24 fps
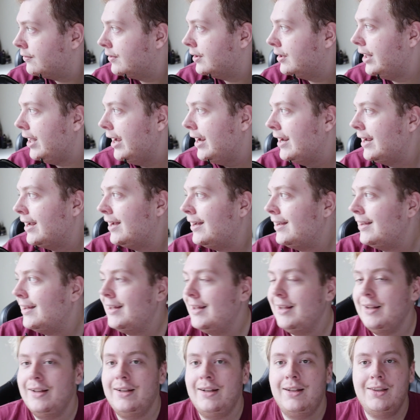
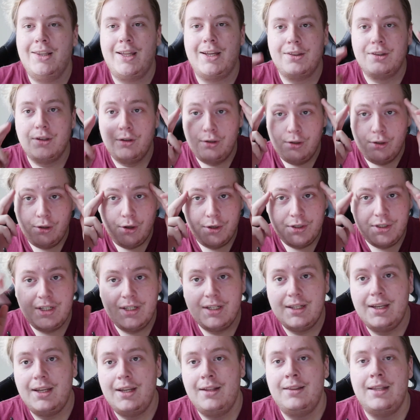Like the
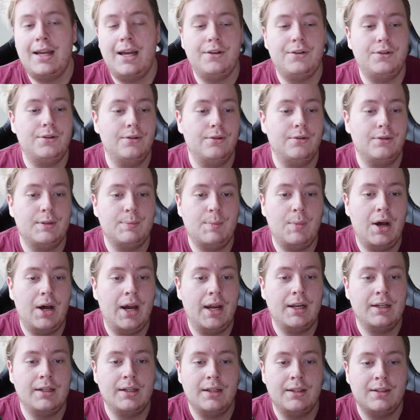logic in that dude's
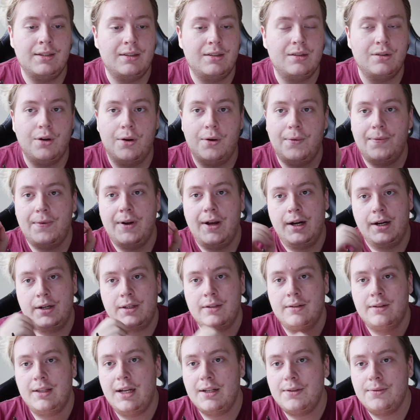mind is so
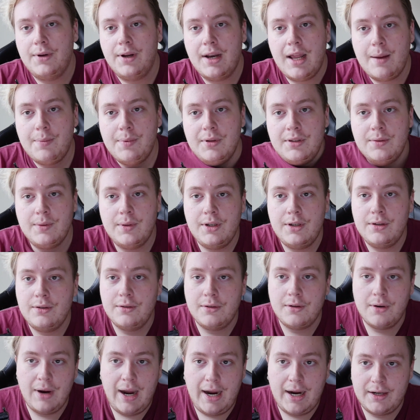fucked. That's what happens when you do
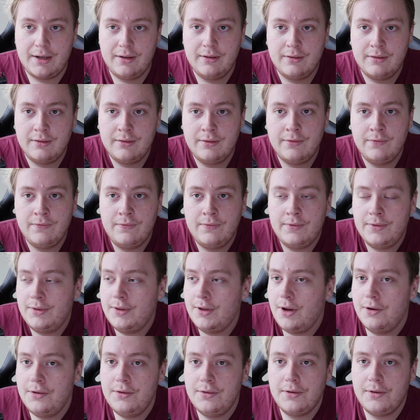crack.
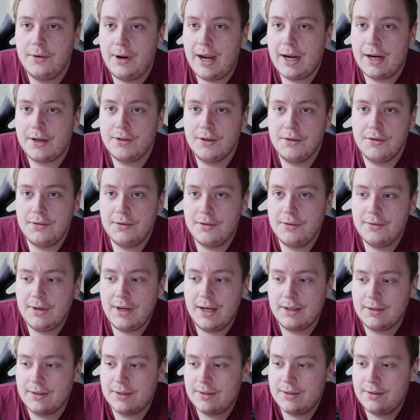Don't do crack. Don't do
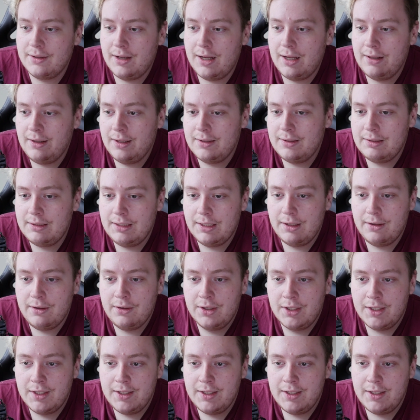drugs. Unless, you know,